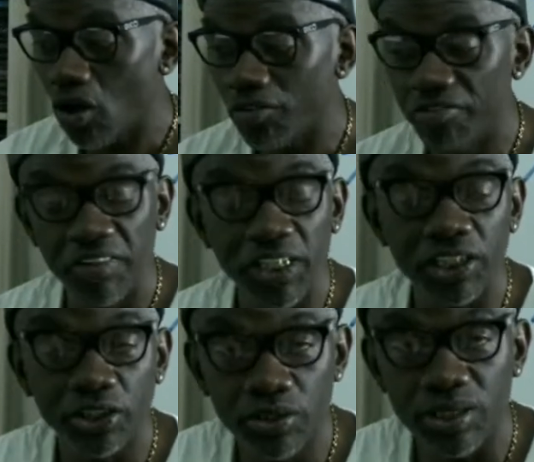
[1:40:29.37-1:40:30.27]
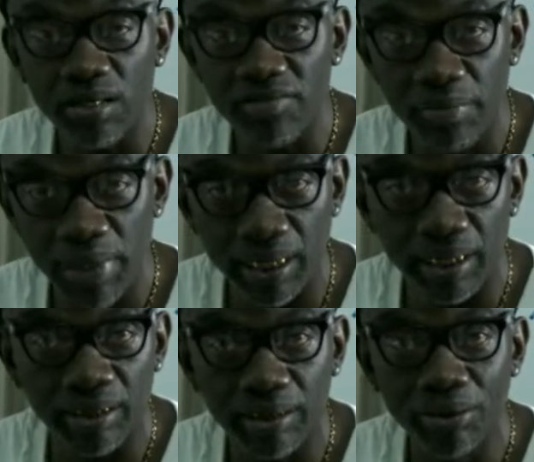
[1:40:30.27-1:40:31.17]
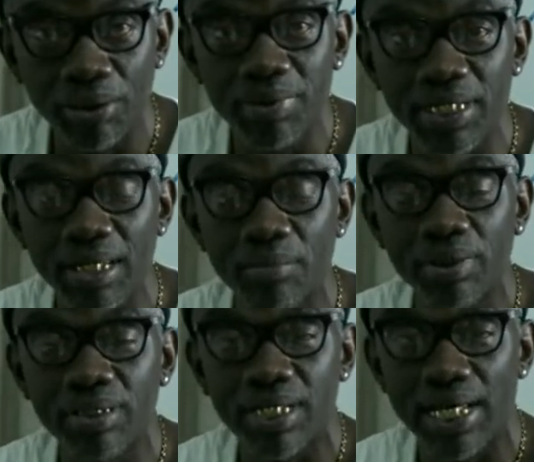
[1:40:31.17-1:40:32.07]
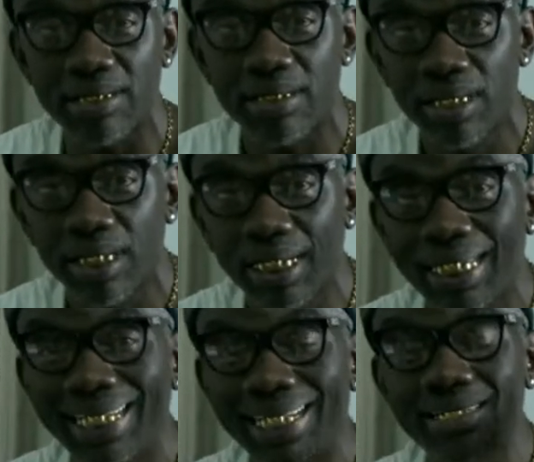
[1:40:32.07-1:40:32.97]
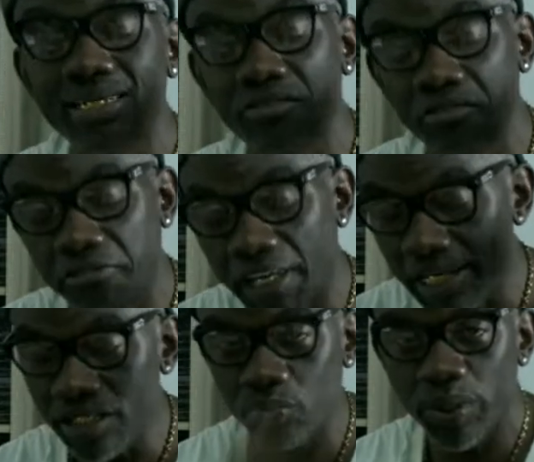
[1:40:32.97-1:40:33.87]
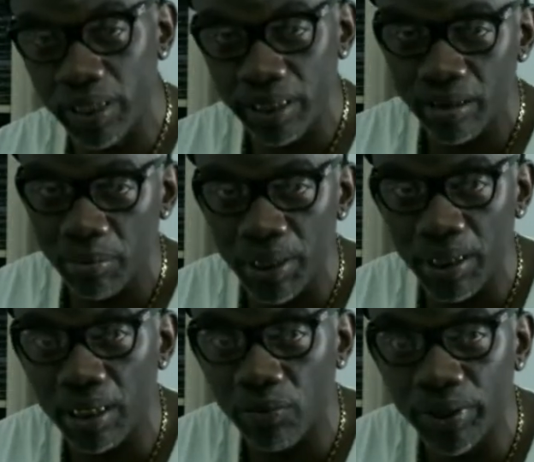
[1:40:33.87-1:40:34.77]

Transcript: Fishers of Men. You know what I'm saying? Because that's the phase we need to be in.